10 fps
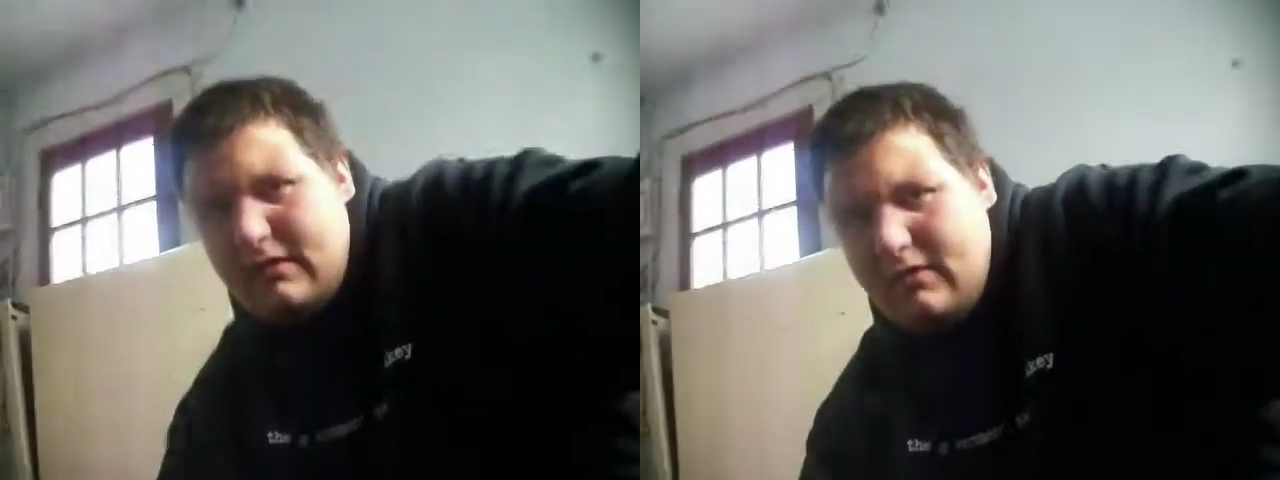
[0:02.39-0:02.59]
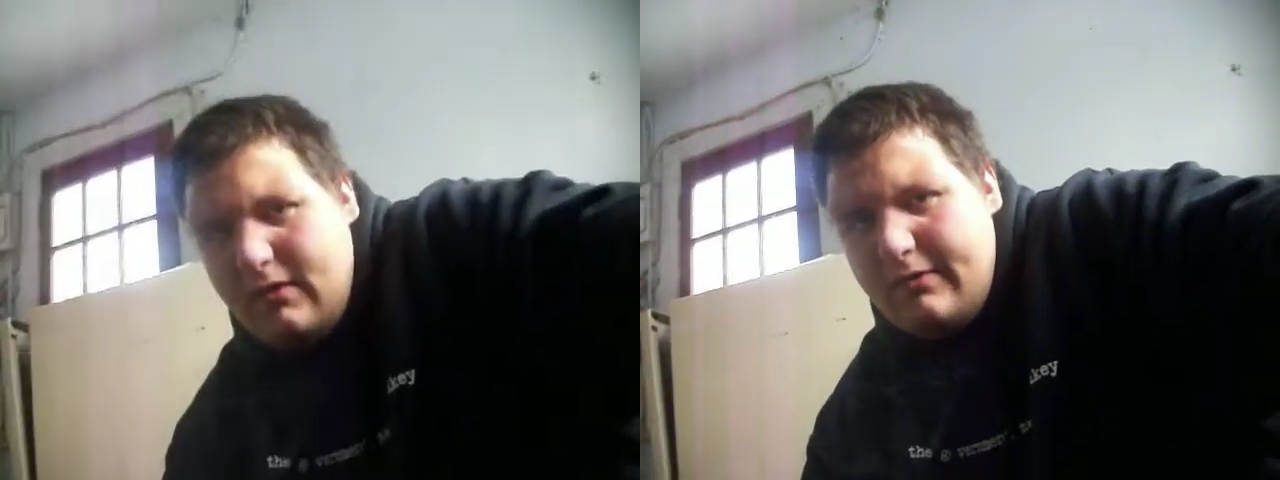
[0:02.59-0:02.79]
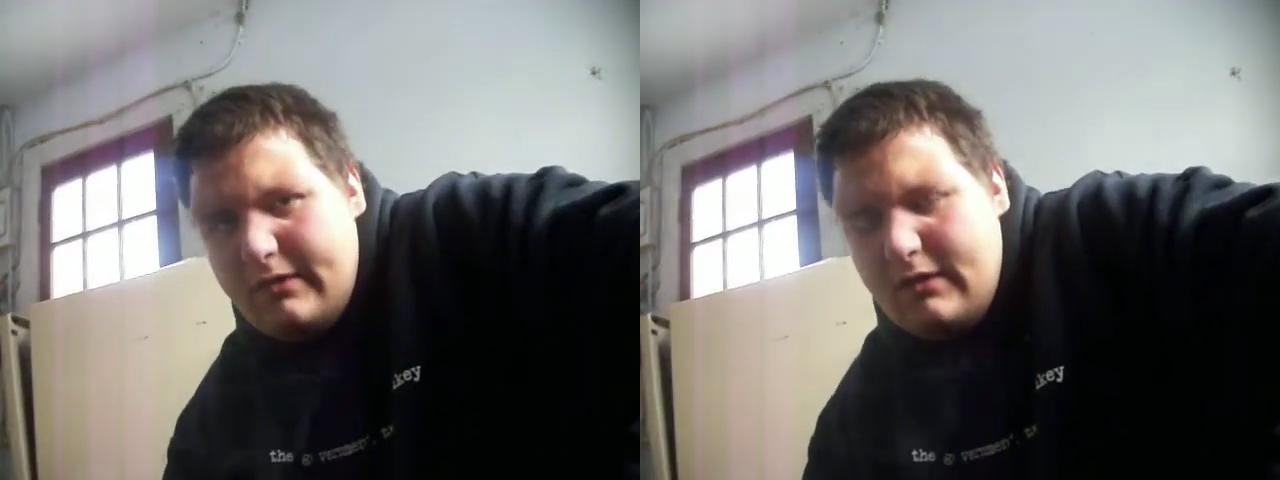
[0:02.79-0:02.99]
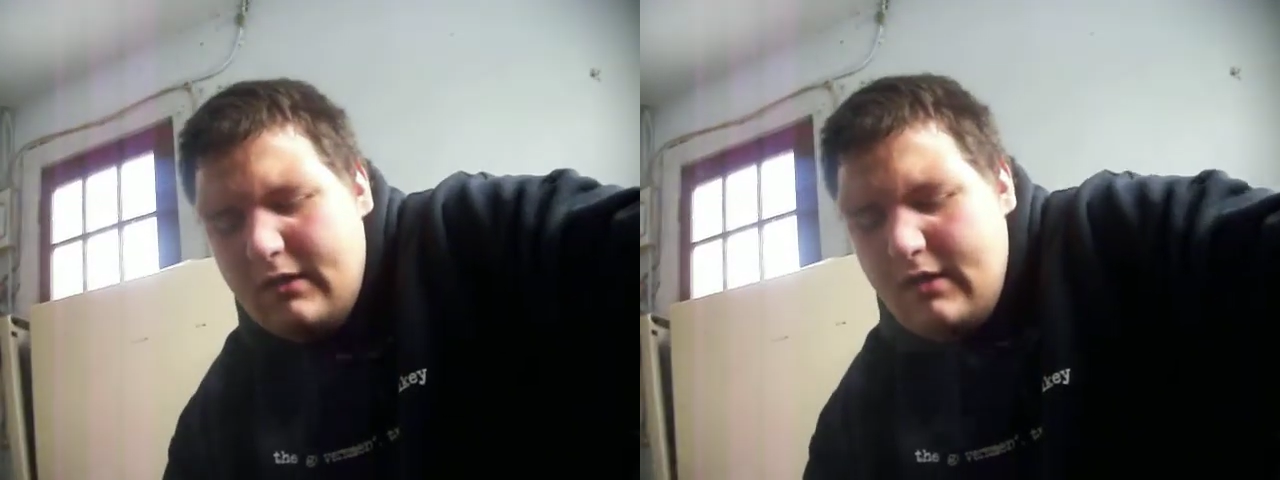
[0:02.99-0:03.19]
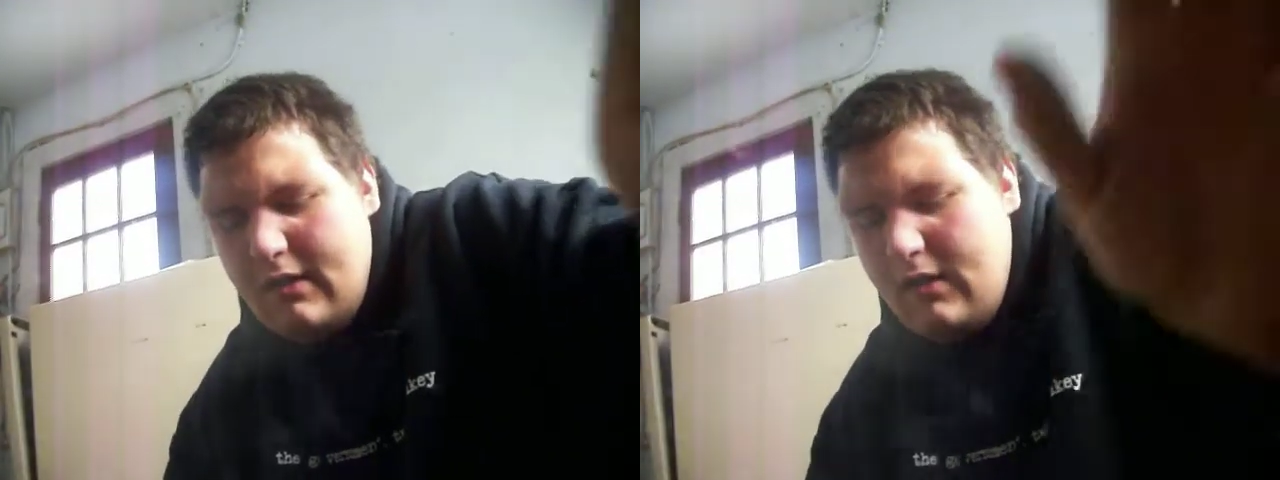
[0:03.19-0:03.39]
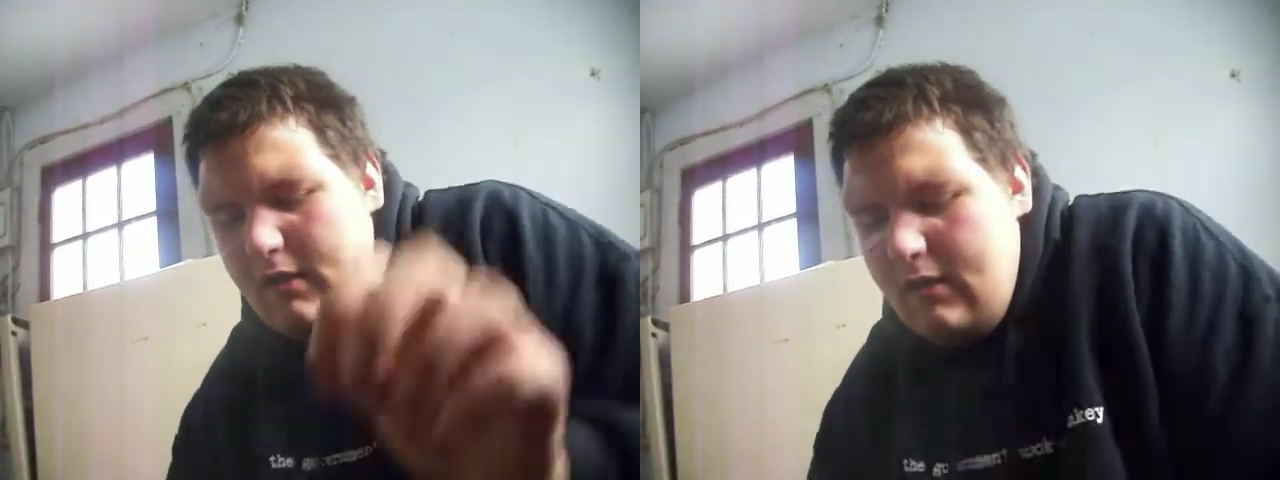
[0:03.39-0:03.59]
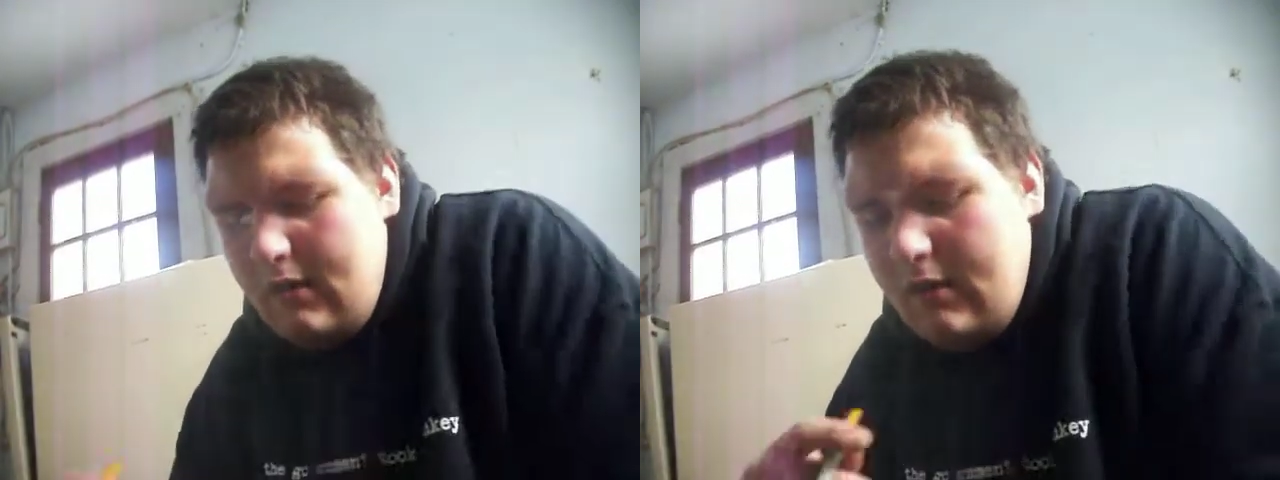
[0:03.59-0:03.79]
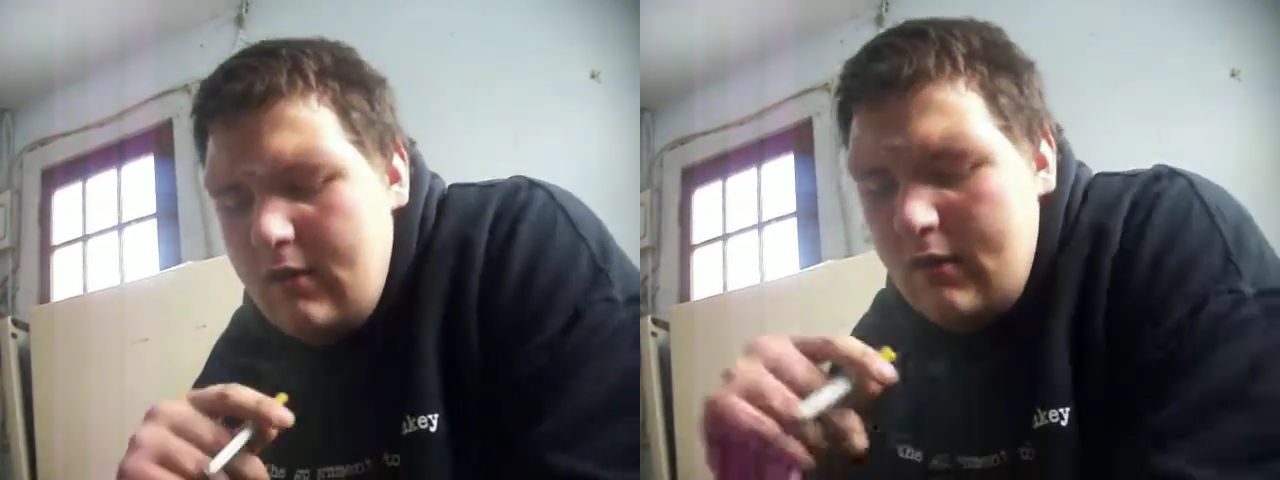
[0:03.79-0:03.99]
Chill Ogre, and
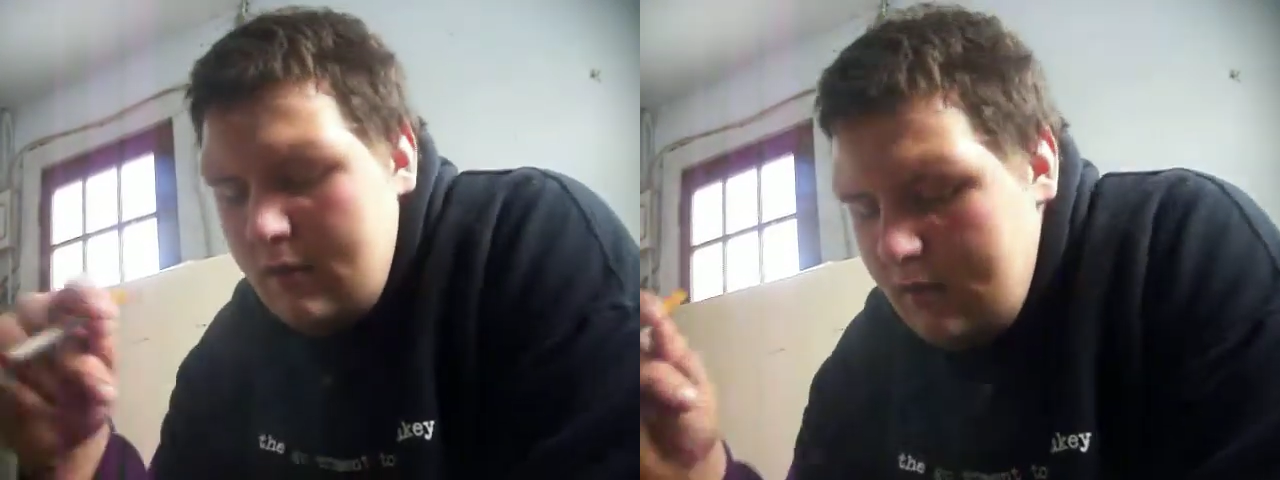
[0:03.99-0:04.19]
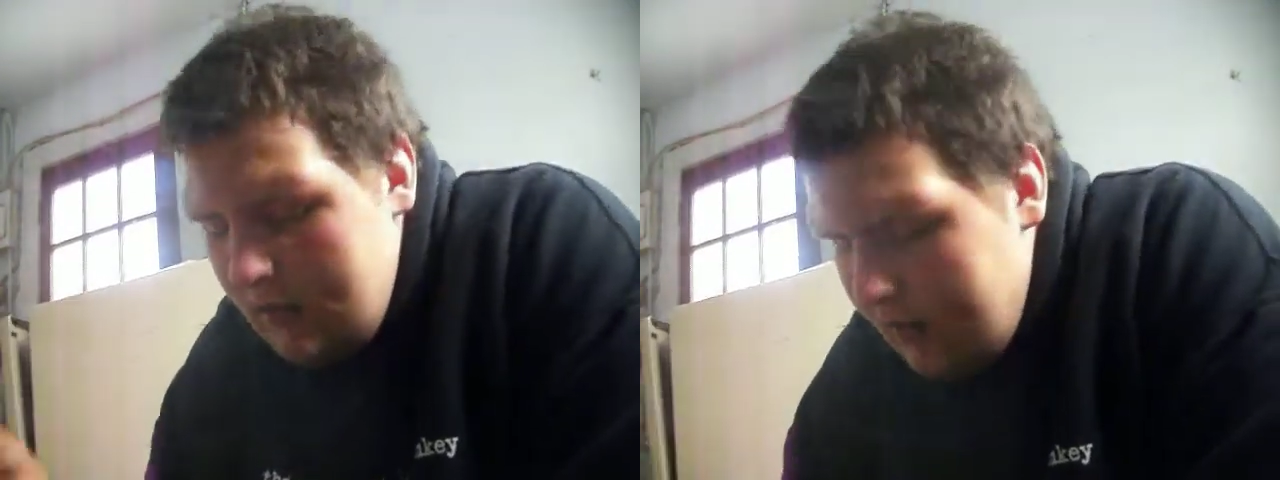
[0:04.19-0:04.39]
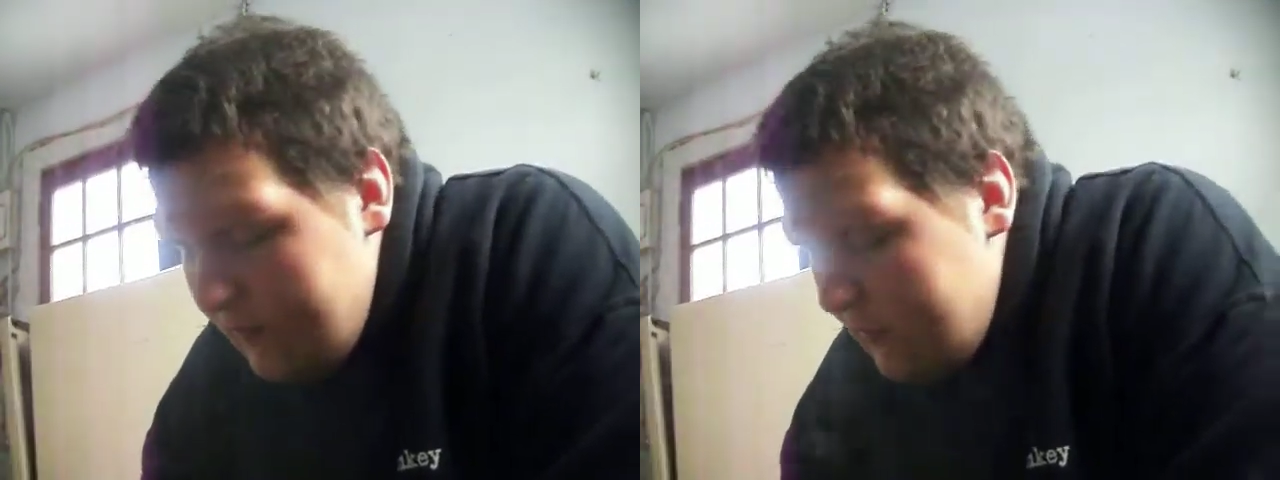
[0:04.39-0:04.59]
I'm